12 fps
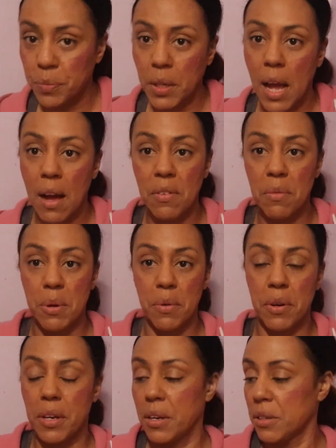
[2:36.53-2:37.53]
I have a
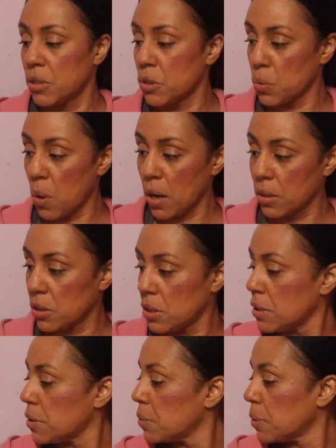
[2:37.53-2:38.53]
mirror here to
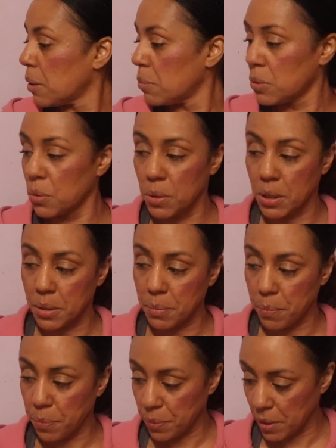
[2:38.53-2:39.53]
watch what I'm doing,
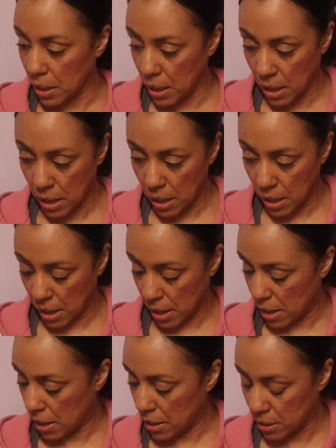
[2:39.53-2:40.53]

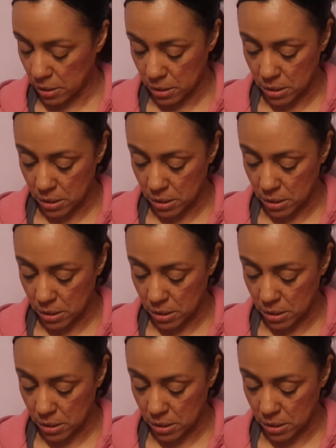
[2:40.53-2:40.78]
and